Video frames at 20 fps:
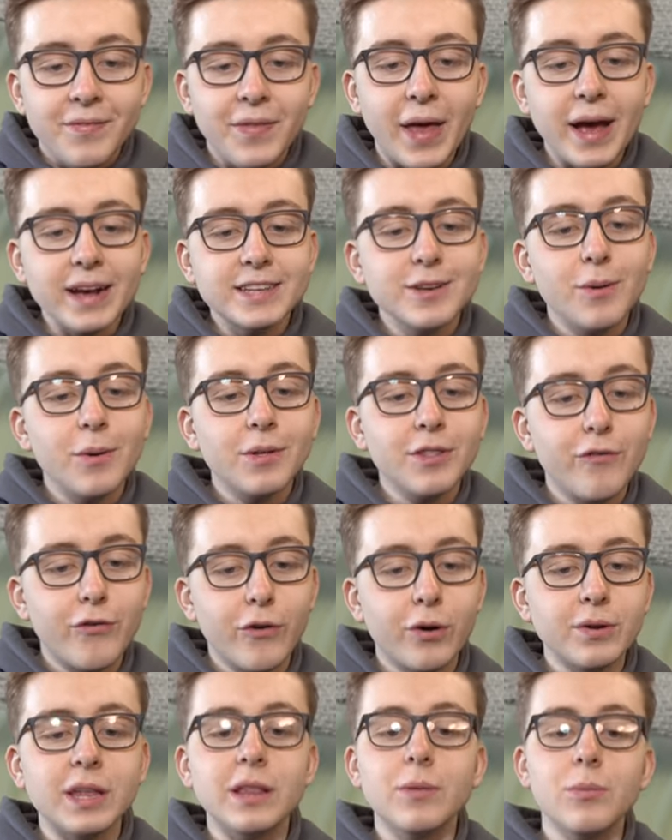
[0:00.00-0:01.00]
Next up on the
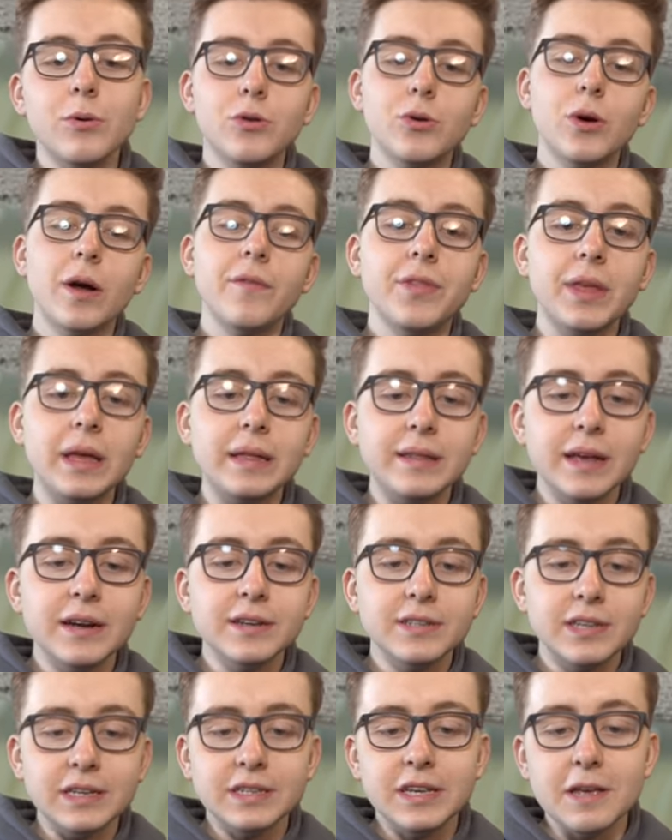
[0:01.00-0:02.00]
14th, we do have the
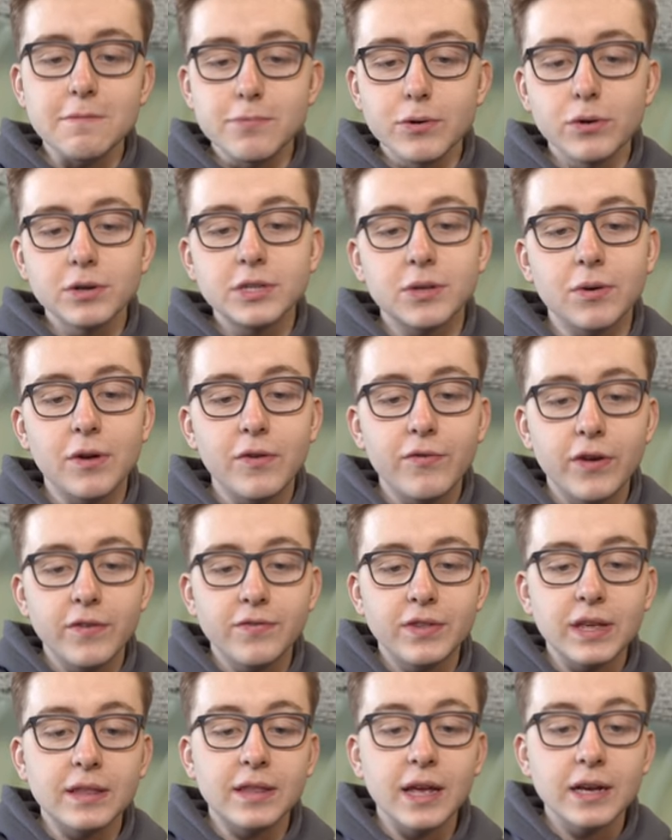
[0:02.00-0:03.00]
Adidas Yeezy Boost
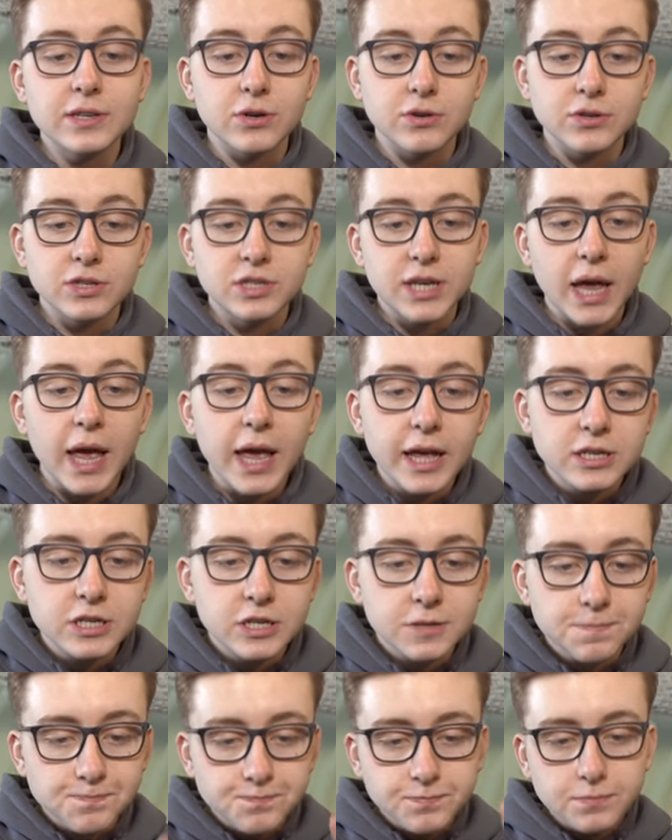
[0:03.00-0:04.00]
350 Desert
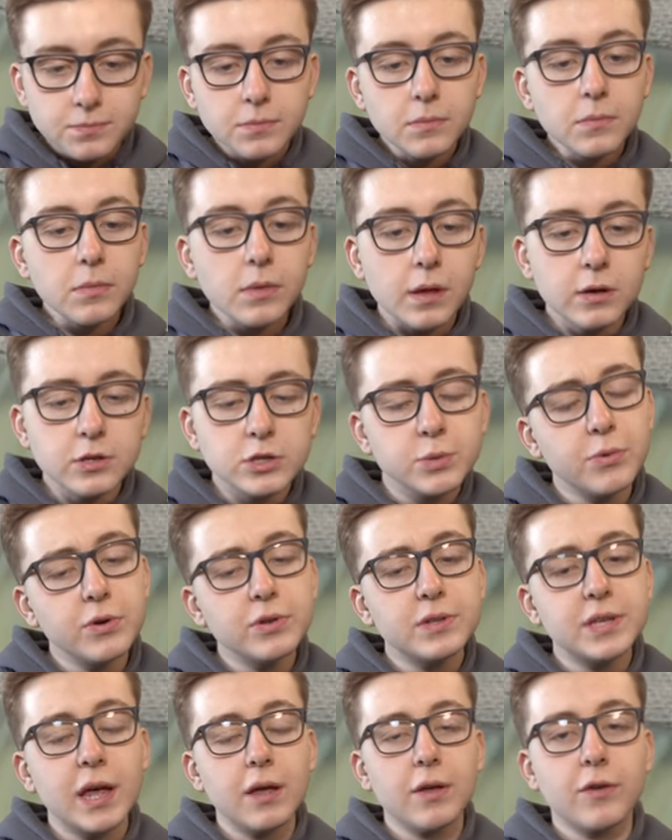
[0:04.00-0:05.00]
Sage. This will be
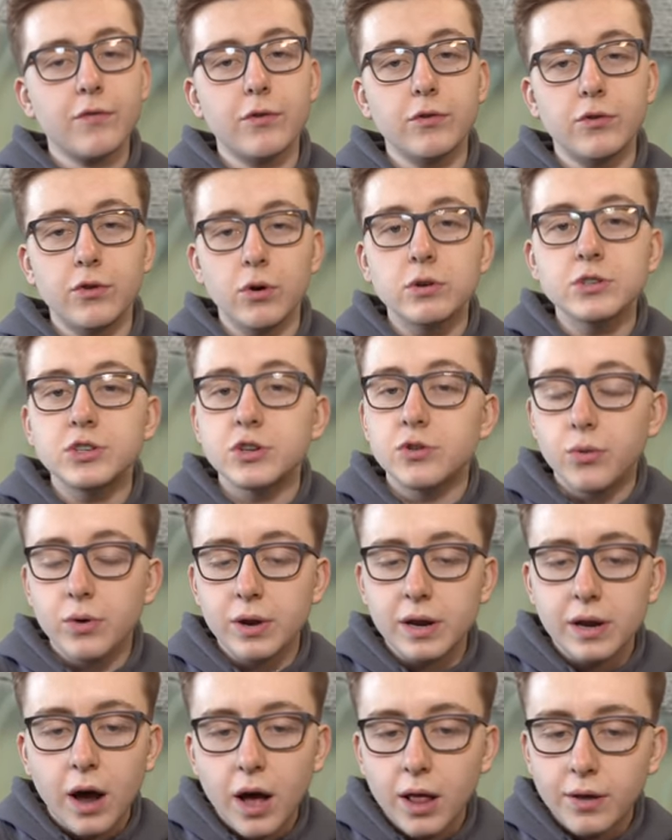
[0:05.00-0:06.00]
retailing for
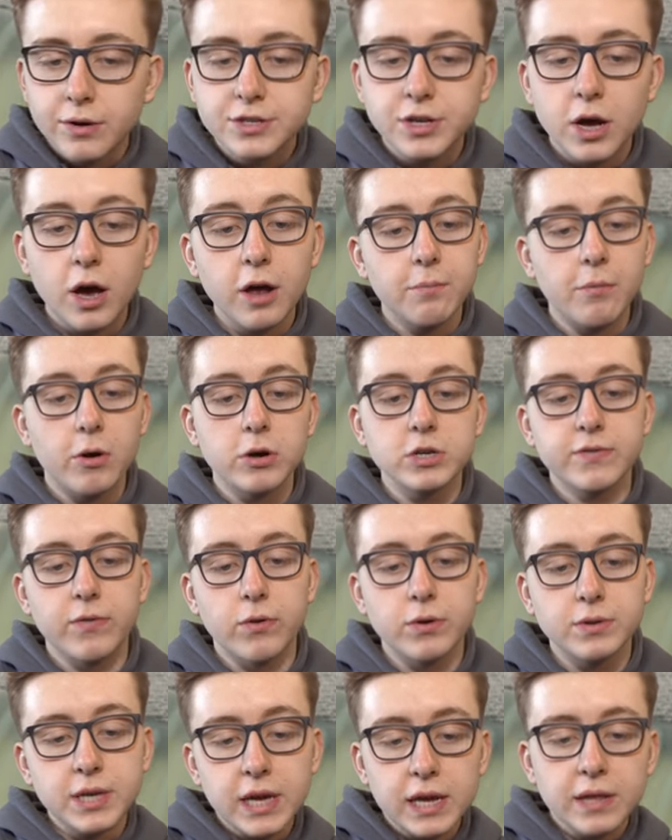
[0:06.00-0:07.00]
$220 on March
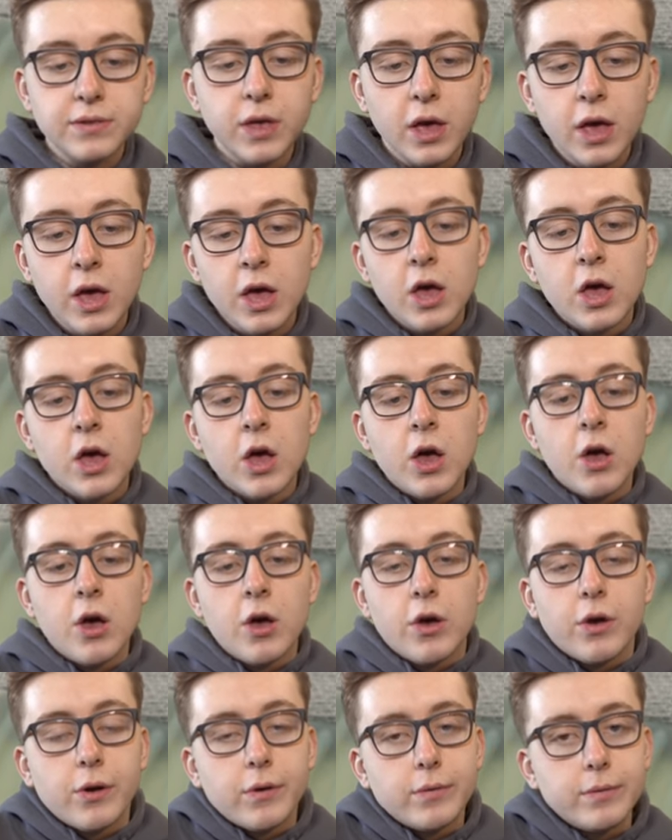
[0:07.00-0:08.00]
14th
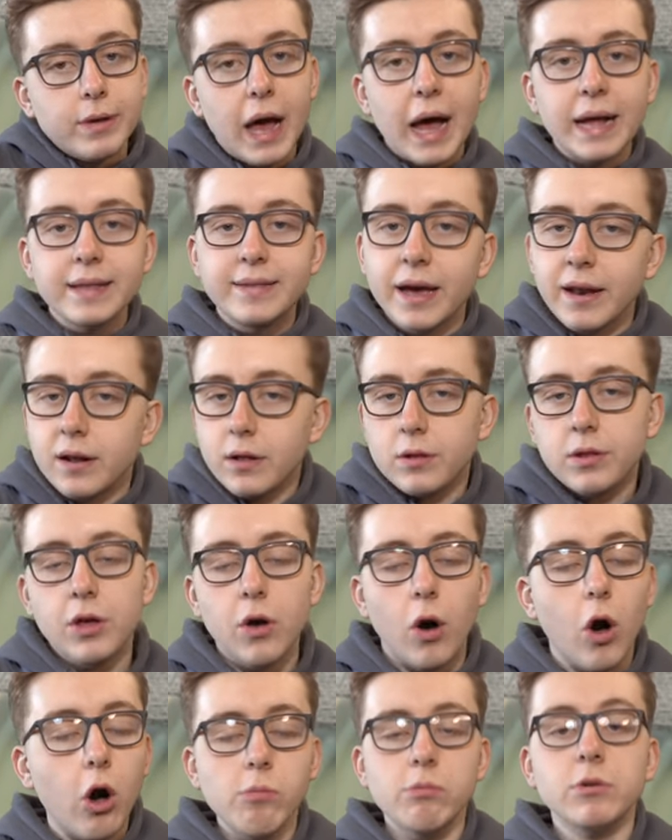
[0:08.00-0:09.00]
identically,
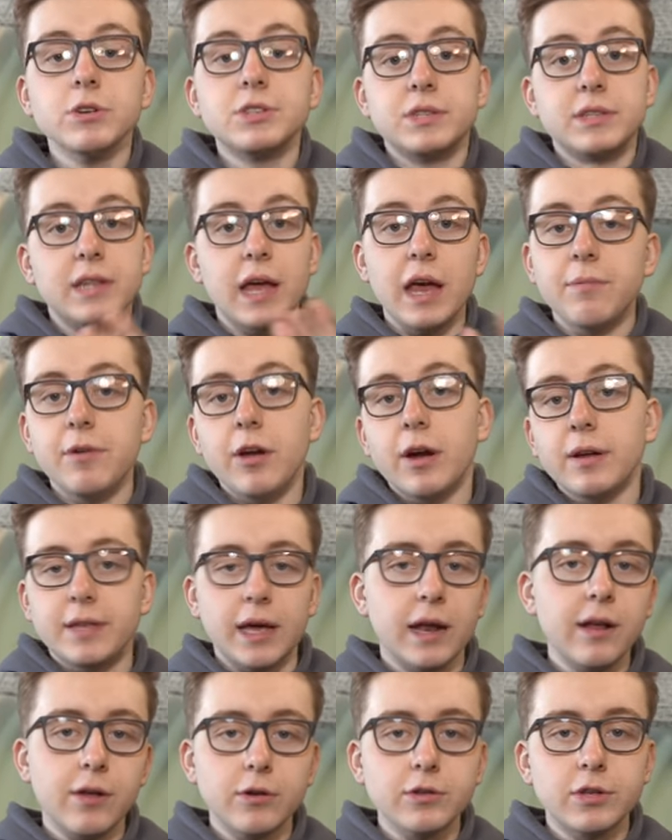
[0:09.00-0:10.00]
almost damn near
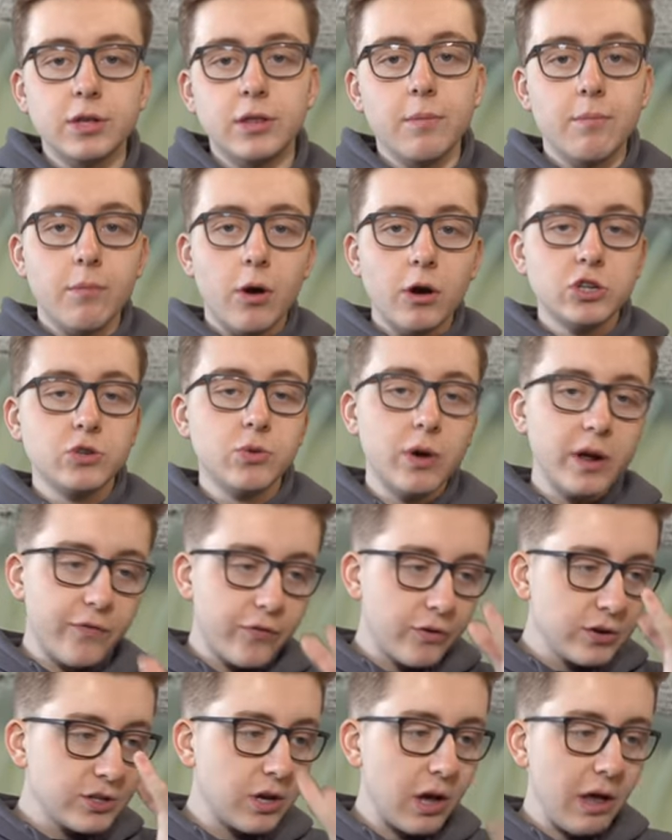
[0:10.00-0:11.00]
identical to the marsh. When I
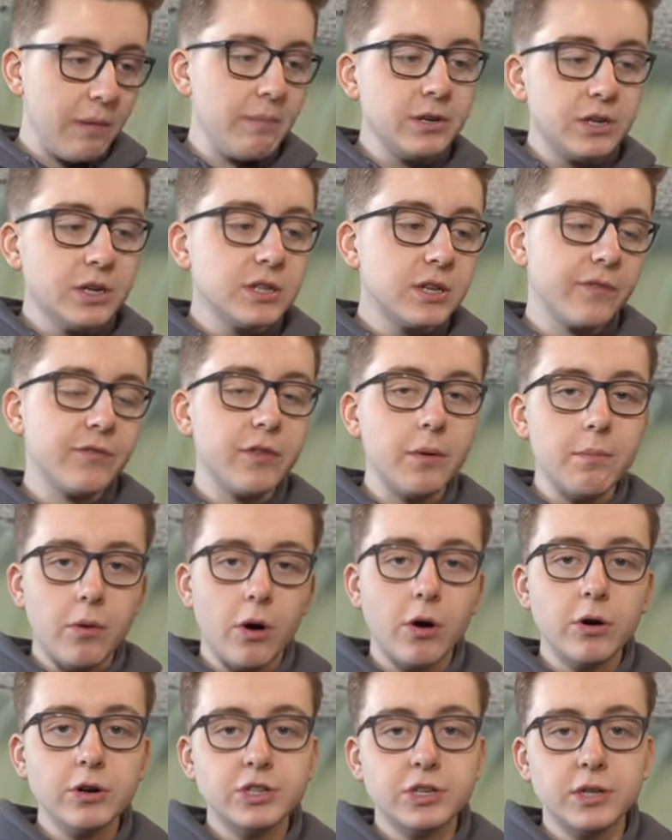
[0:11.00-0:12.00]
first saw images of the
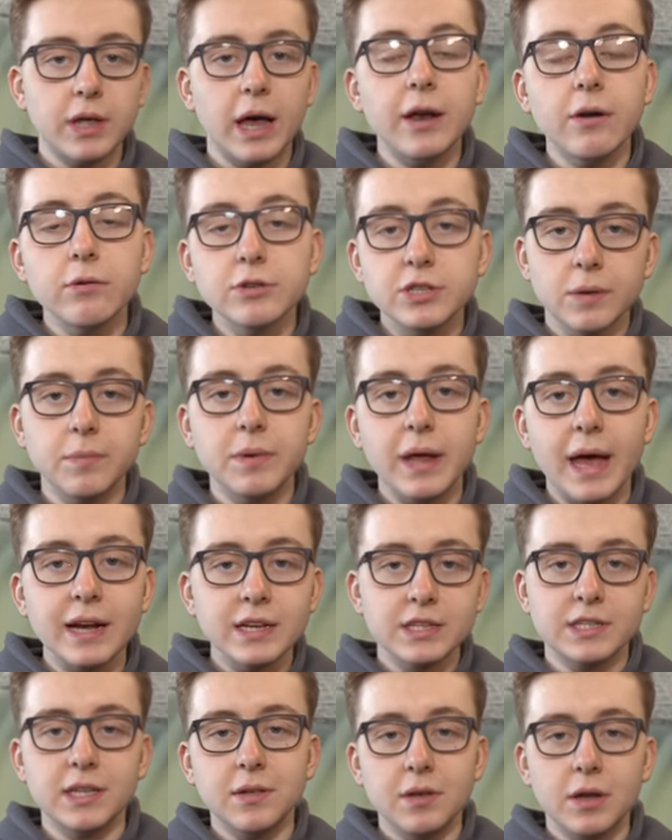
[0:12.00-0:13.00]
marsh, I know somebody
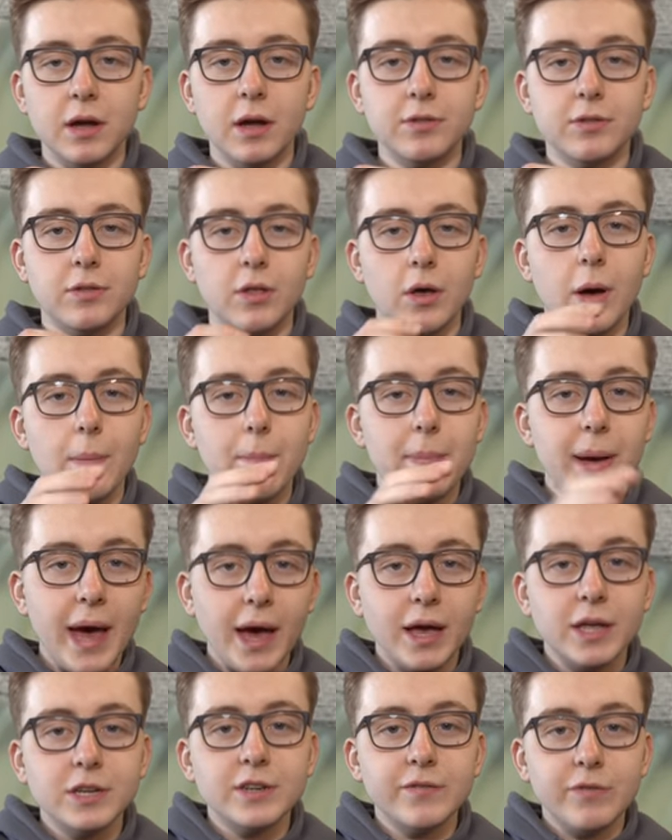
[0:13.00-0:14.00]
accidentally got a
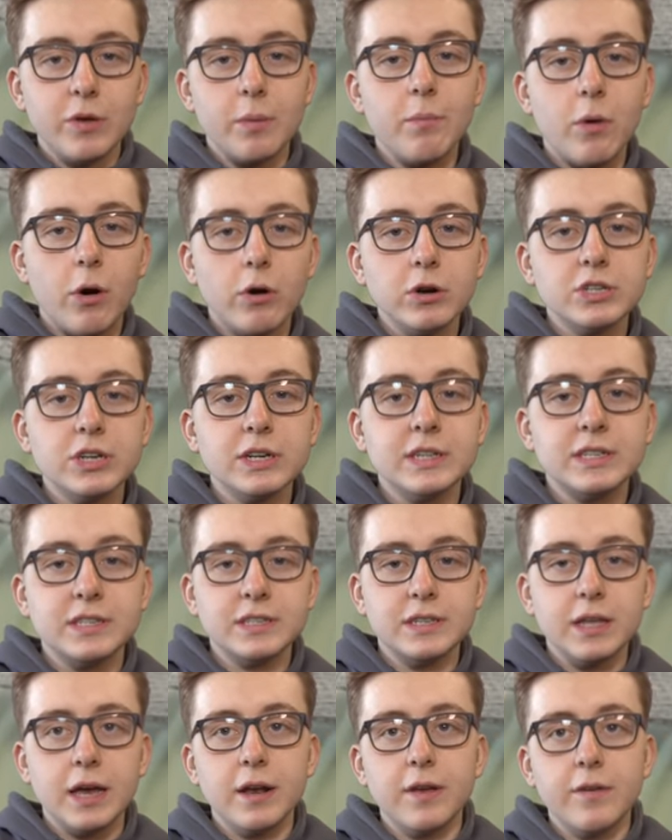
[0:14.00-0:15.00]
package of the marsh
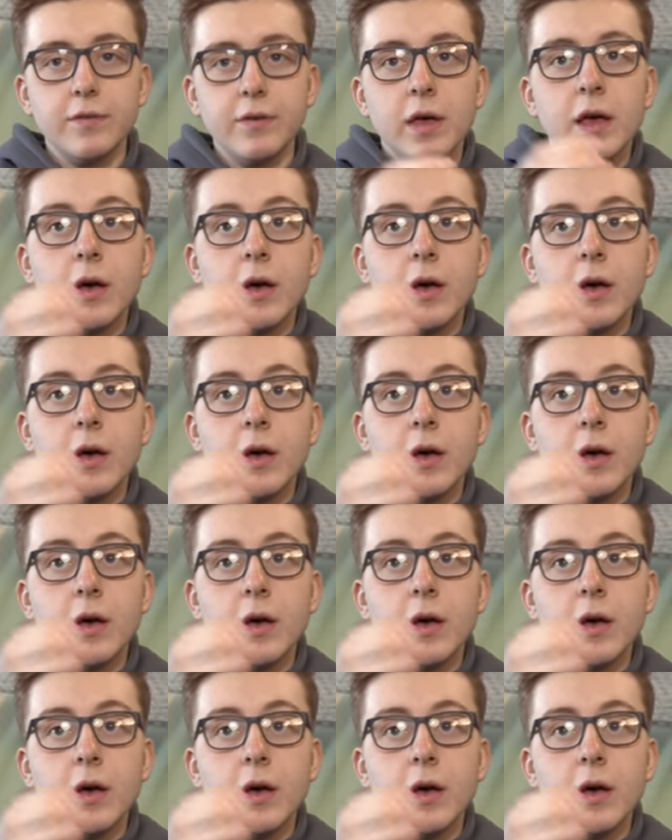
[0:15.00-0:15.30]
instead of